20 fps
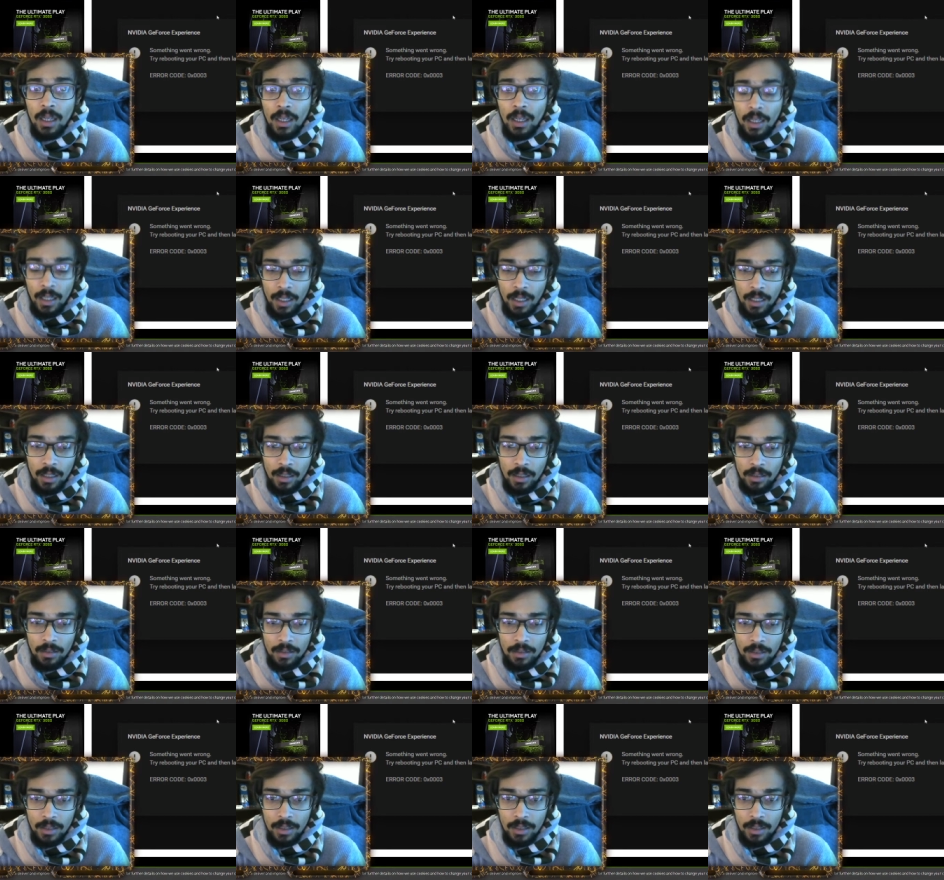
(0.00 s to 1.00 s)
and
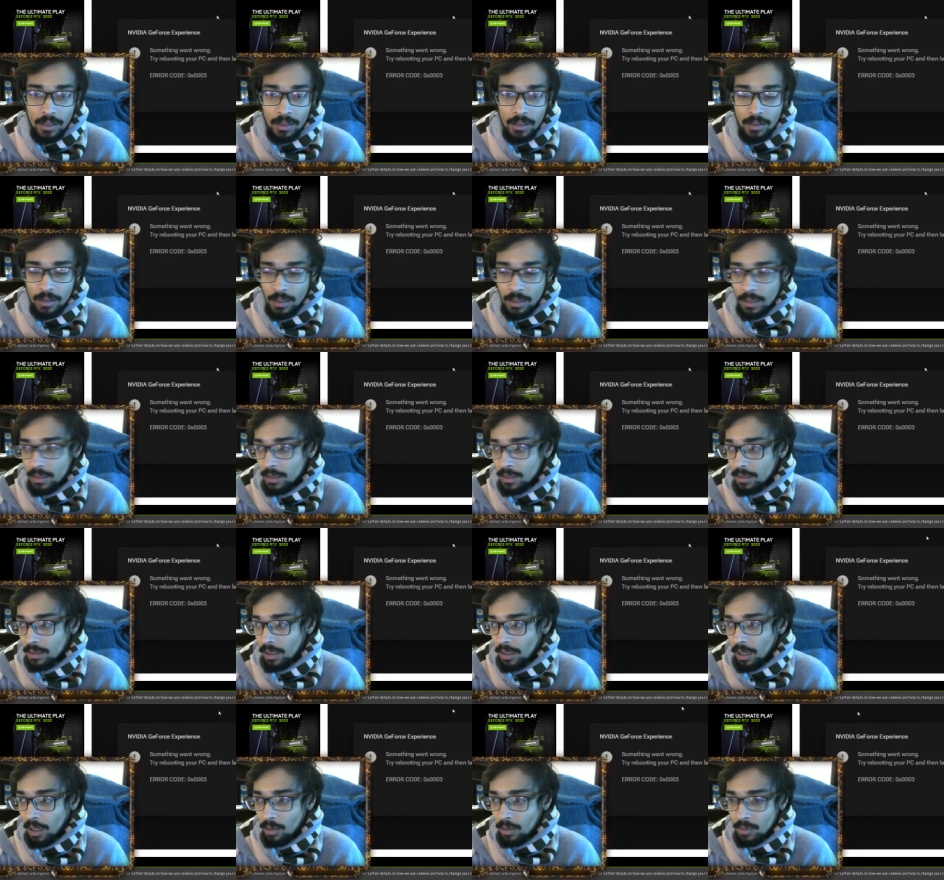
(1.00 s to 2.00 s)
this is
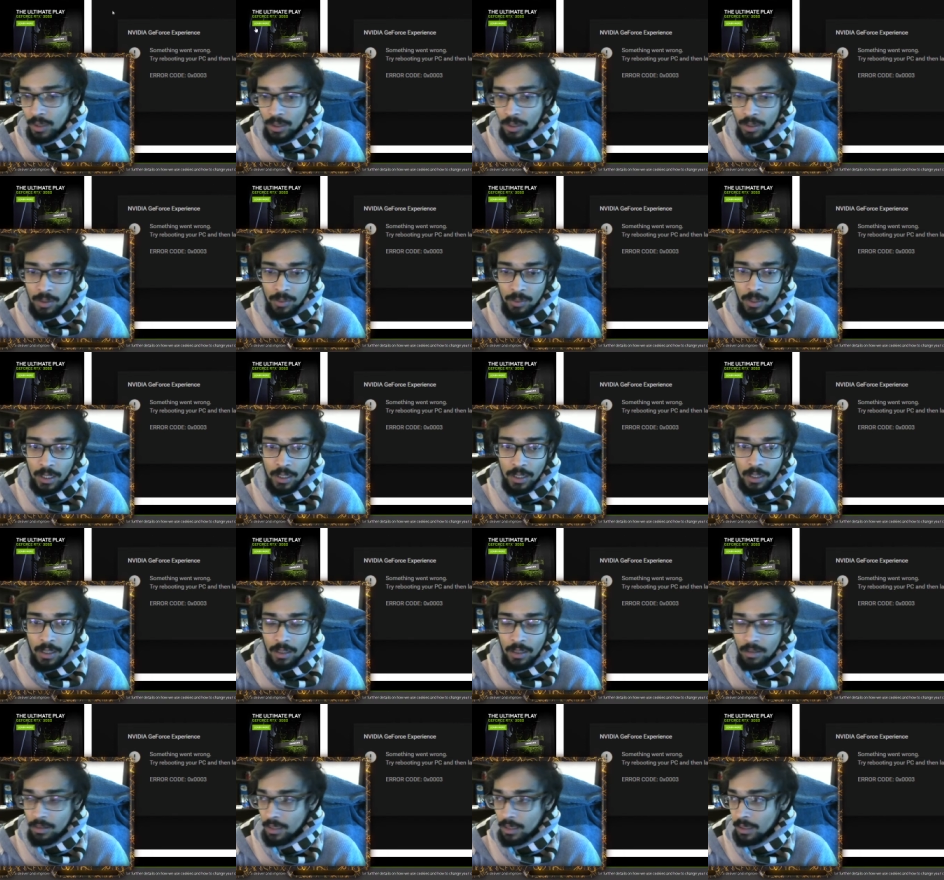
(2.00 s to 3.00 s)
how you do it
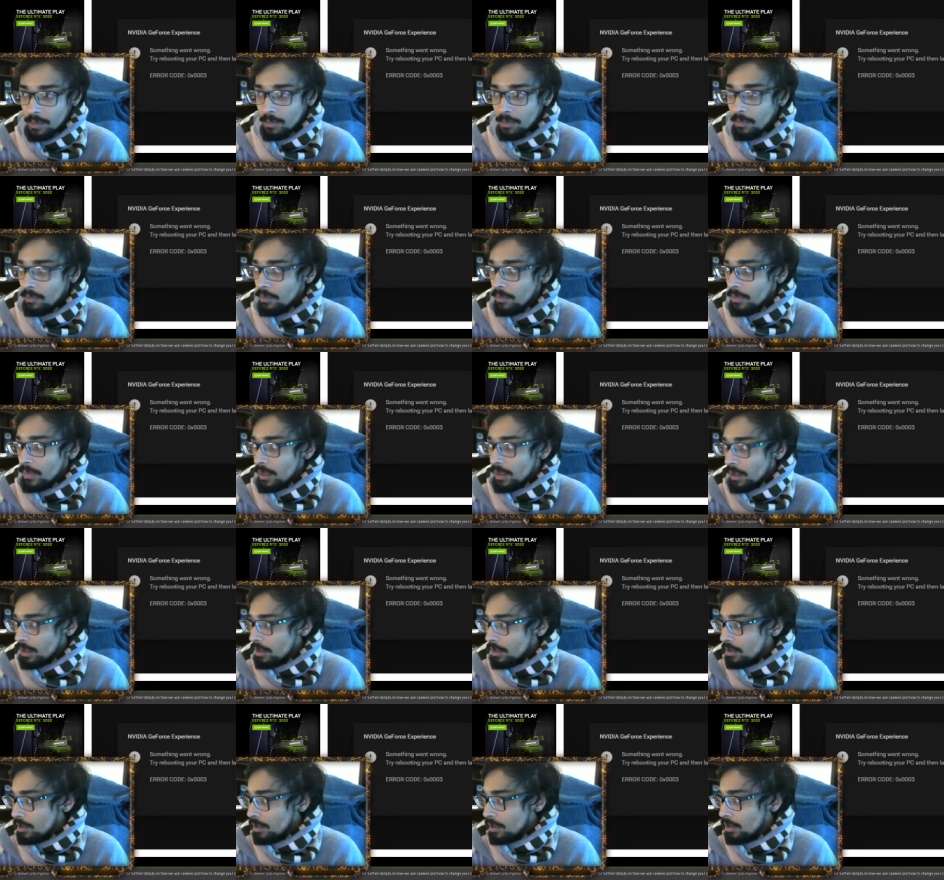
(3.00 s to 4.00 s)
kind of thing
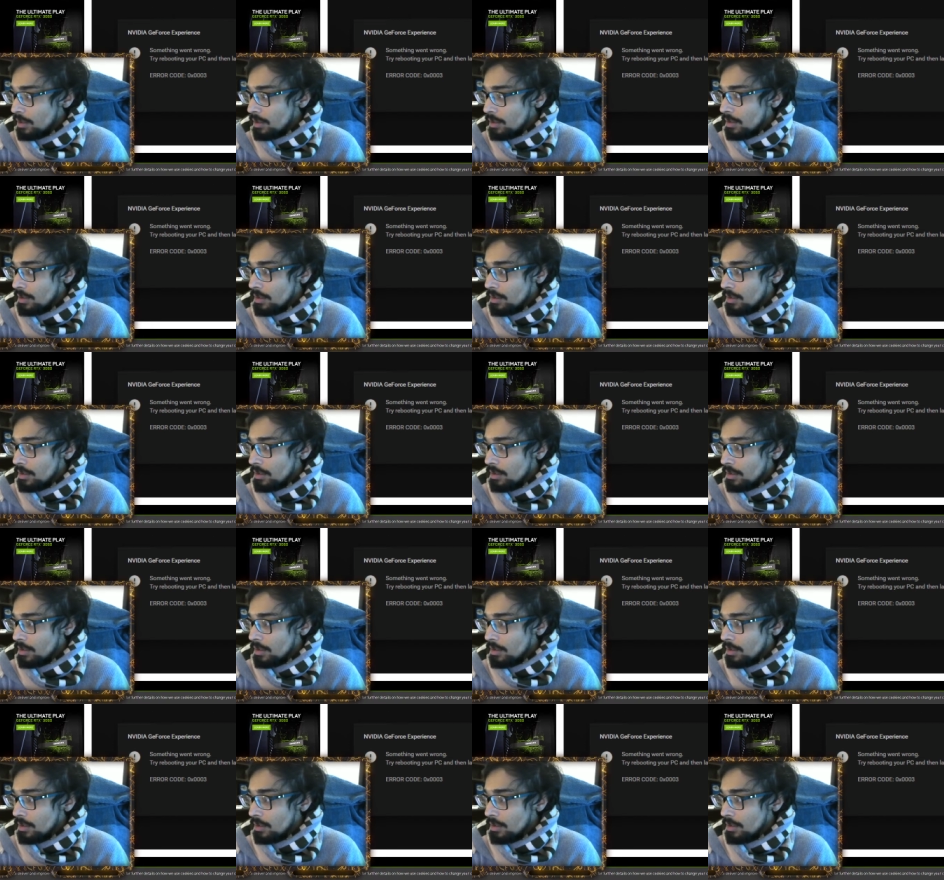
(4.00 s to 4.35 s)
so